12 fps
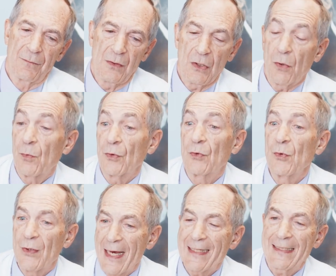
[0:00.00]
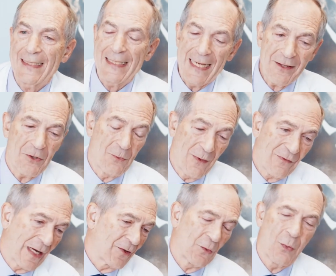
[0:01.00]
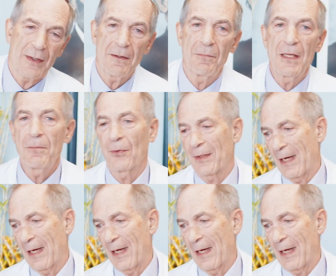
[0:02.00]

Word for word: You know, we'll do that together. We've got 20 people